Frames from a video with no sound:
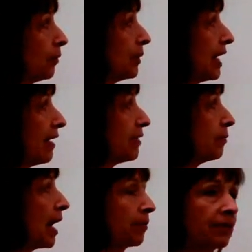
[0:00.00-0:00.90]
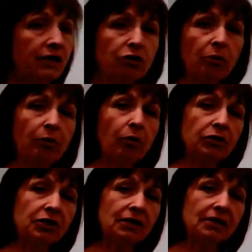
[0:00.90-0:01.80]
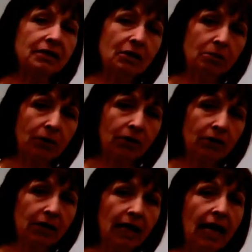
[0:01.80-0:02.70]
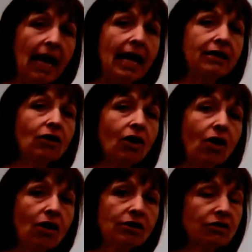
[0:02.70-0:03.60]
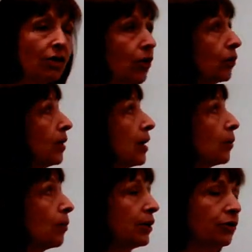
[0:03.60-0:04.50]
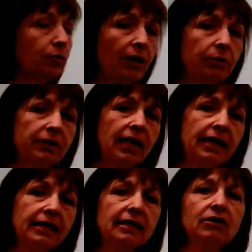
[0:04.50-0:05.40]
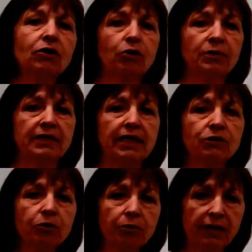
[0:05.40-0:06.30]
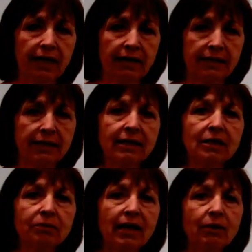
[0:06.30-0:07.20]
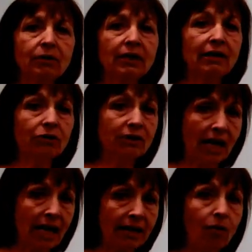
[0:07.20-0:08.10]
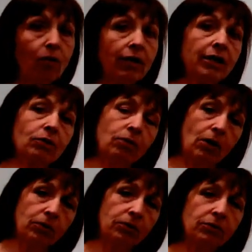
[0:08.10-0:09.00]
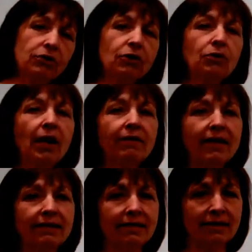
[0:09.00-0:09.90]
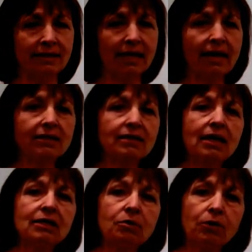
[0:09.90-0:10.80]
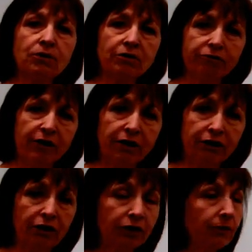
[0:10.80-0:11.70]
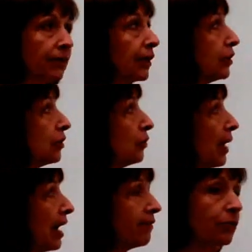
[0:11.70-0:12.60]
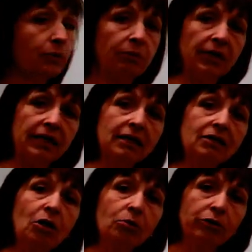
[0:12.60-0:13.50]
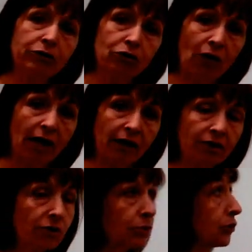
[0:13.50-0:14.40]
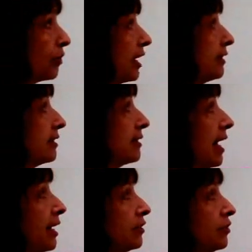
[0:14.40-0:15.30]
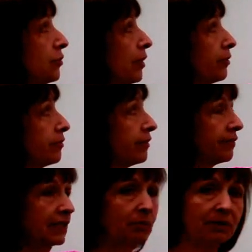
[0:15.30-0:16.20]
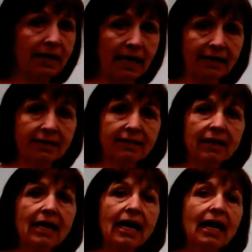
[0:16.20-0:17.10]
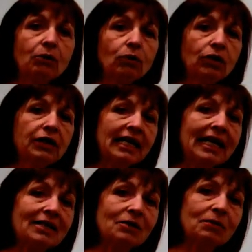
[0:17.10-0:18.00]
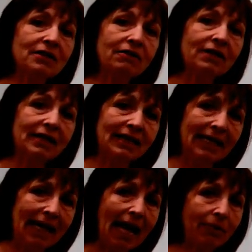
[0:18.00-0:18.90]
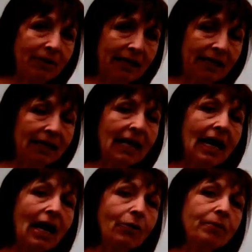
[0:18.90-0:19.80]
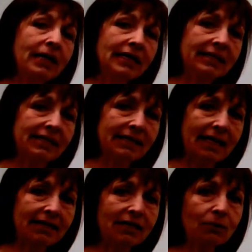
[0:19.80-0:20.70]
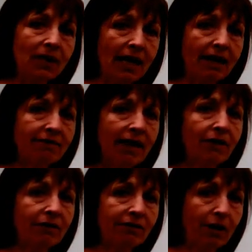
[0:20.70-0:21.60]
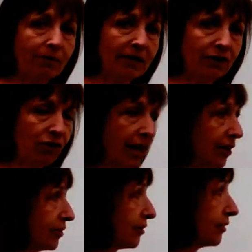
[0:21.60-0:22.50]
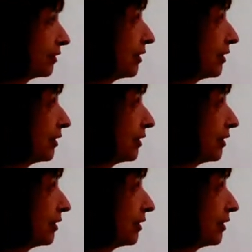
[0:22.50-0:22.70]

We have the population proportion symbol, and also when you're applying the herbicide to a plant, the plant will either die or it won't. So you have that success as opposed to failure. You have the repeated number of trials. We're trying this on 250 plants. And we're looking at a specific thing happening, how many successes we have out of how many trials.